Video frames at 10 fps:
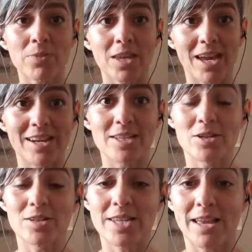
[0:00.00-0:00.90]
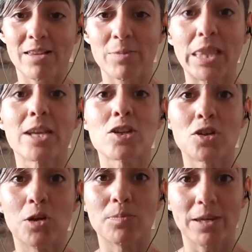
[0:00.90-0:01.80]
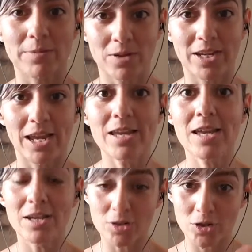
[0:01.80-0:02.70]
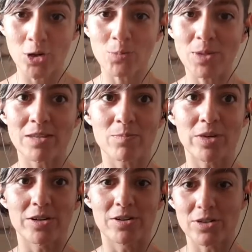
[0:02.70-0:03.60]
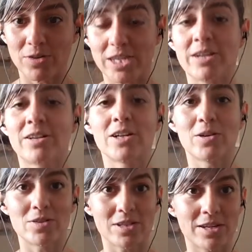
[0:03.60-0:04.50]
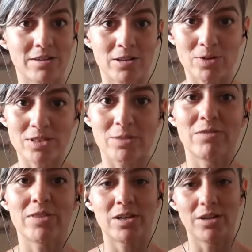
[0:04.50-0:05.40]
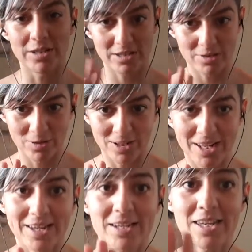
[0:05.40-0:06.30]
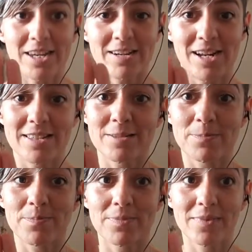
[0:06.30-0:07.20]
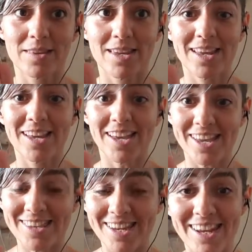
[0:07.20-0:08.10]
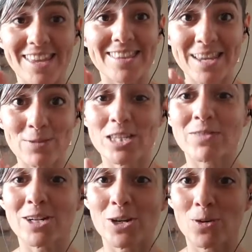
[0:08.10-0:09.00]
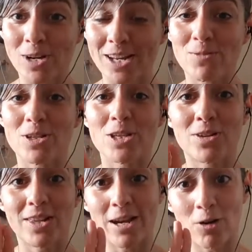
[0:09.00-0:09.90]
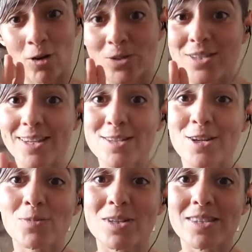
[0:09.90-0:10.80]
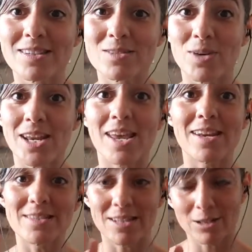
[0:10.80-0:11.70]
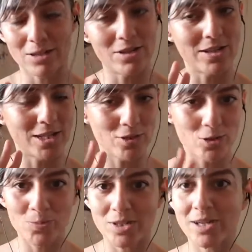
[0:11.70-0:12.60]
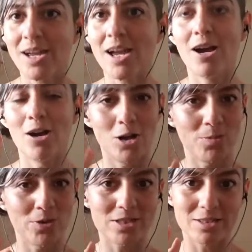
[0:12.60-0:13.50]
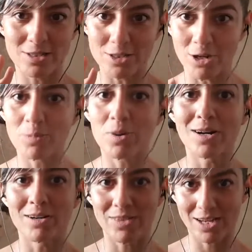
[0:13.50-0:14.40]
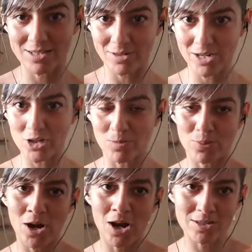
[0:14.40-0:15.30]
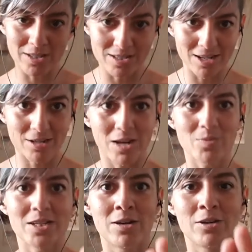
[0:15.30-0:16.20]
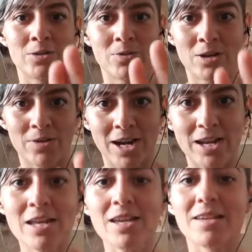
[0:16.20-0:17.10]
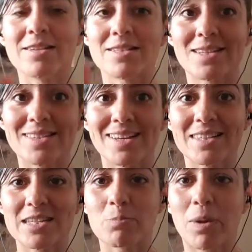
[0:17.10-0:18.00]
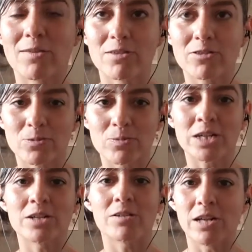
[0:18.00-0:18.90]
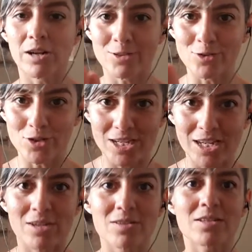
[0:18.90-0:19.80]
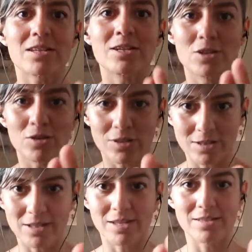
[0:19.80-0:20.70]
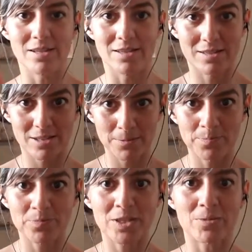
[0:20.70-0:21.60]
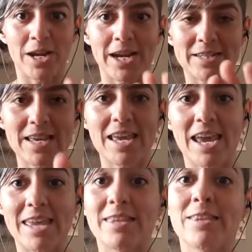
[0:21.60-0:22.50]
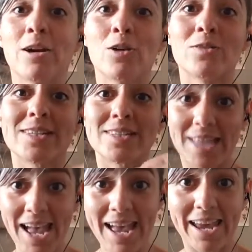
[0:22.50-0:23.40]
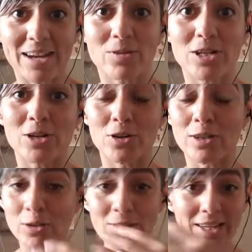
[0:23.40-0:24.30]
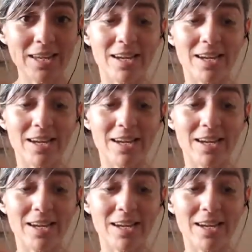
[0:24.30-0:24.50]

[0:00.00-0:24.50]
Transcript: And as you're telling me, like, "Show me, okay? Show me the mirror." So here it goes, the wisdom of the heart going, like, "Here it is." And then whenever you're ready, when you're like almost like done with this one, and it's in the super almost done part of the integration process, here comes another one, right? It's just like this powerful mirror that continuously just does this, right? And then the other side where you're looking